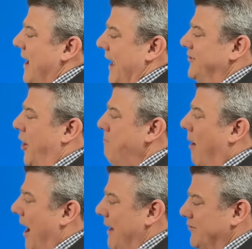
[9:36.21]
And so it
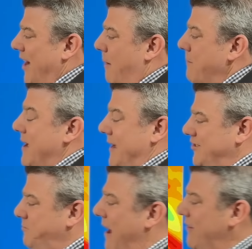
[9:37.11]
piles up,
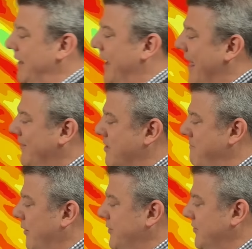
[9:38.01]
especially against the
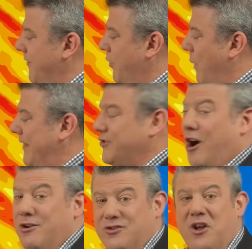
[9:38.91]
mountains of the west
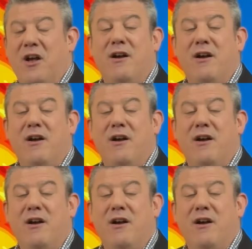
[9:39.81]
coast,